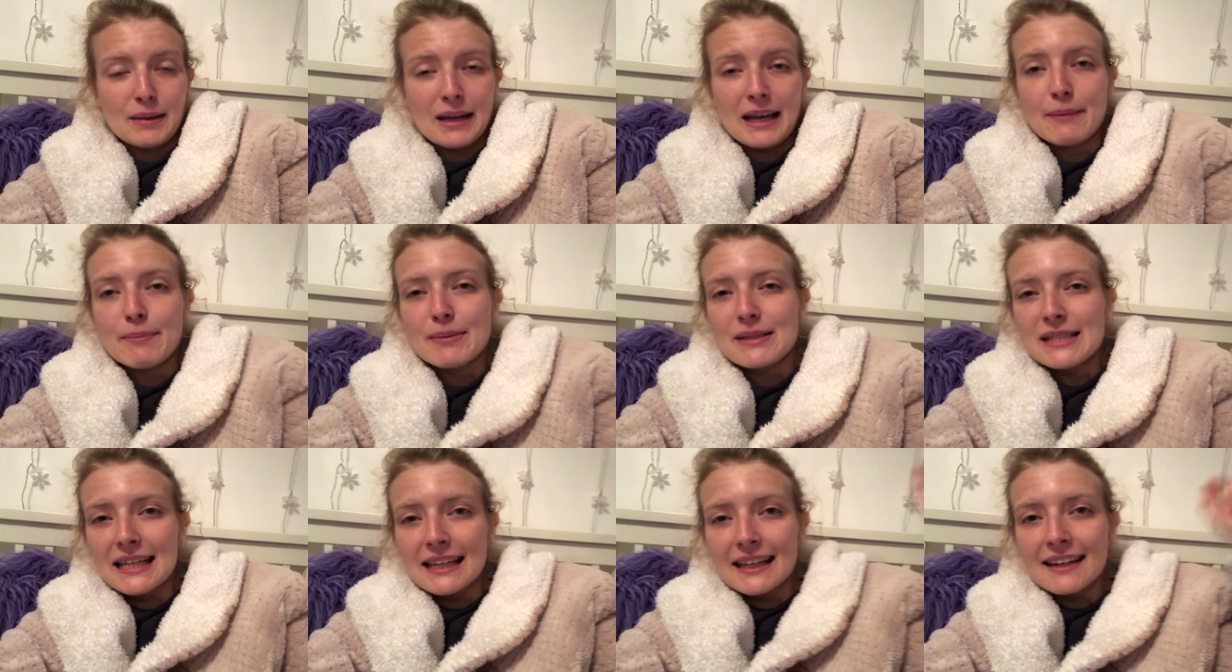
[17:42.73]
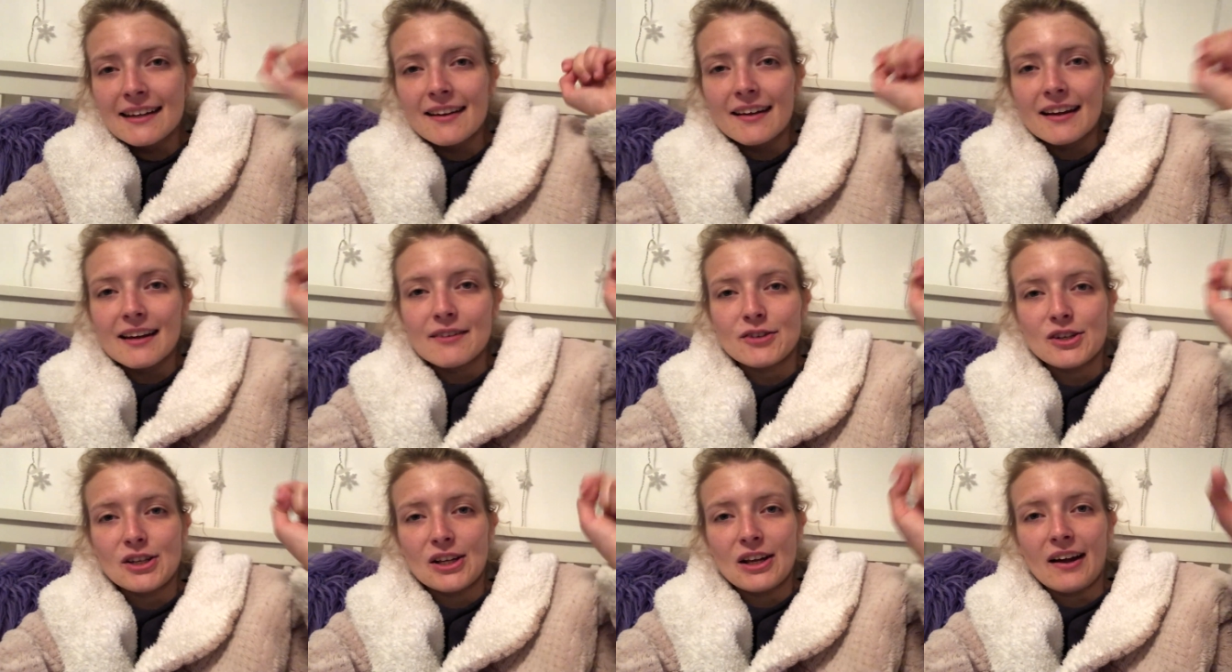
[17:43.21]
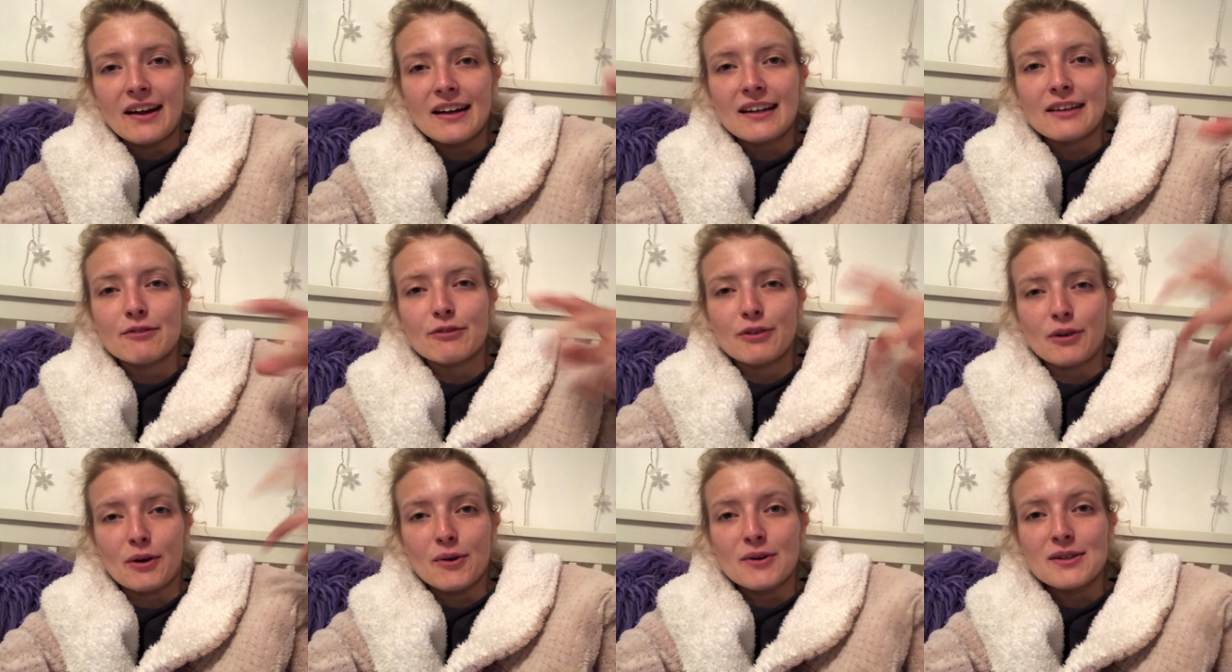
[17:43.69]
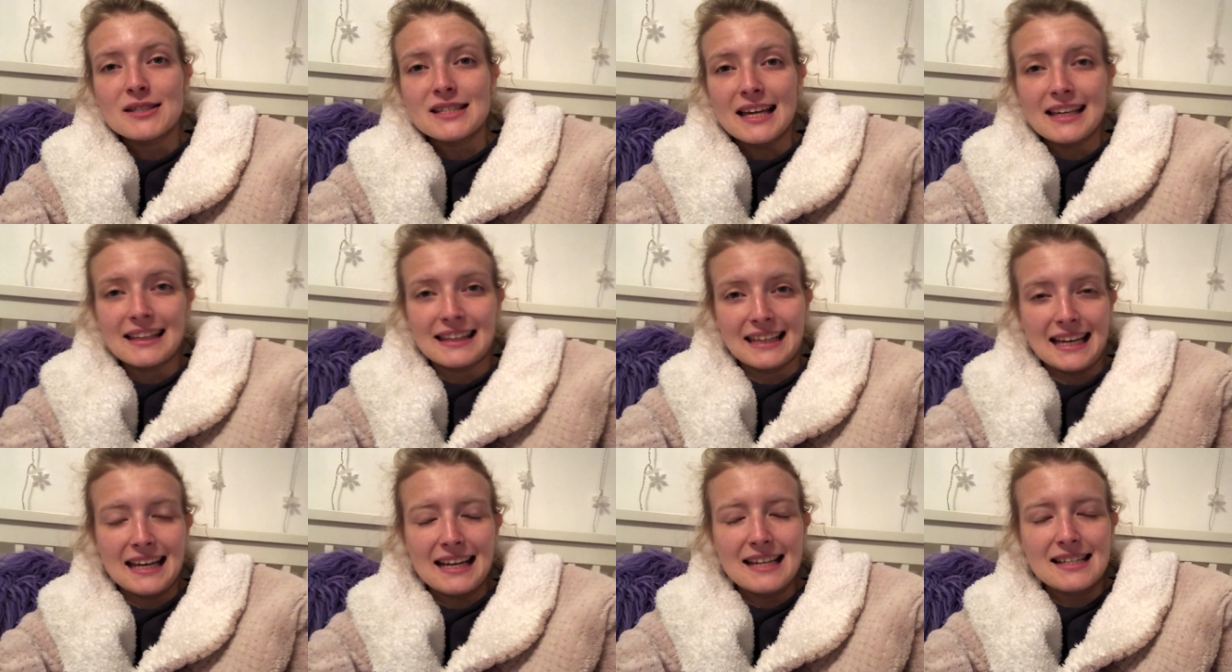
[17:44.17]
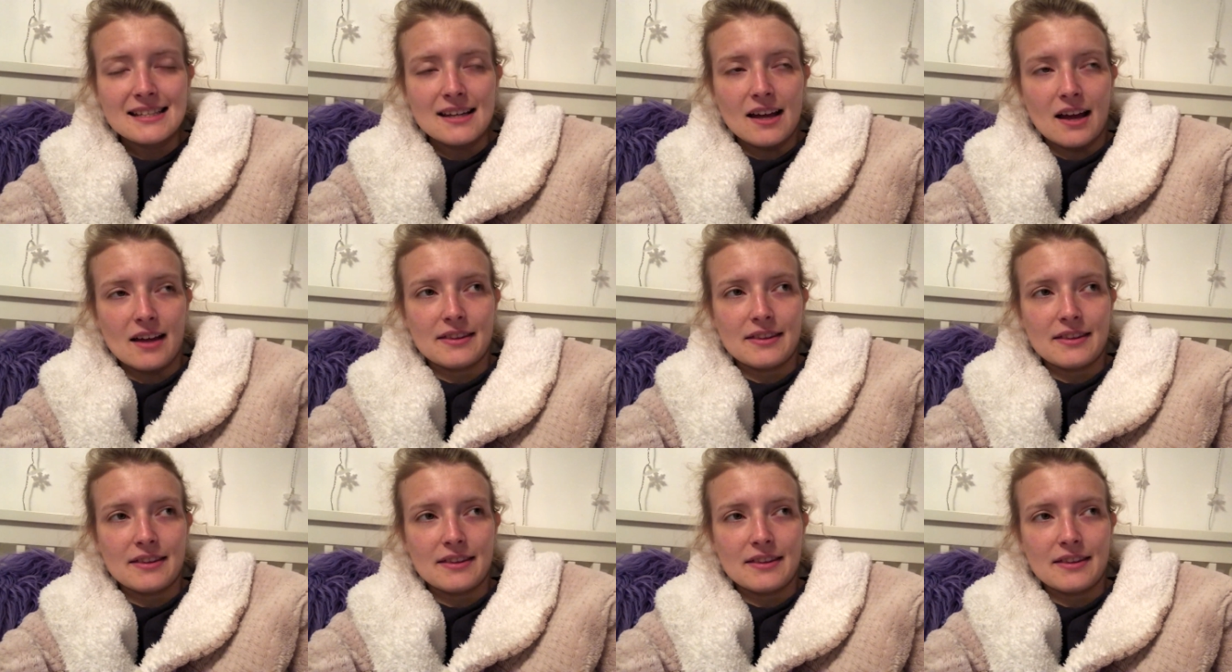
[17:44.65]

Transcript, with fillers: In particular, if you like vlogs like these,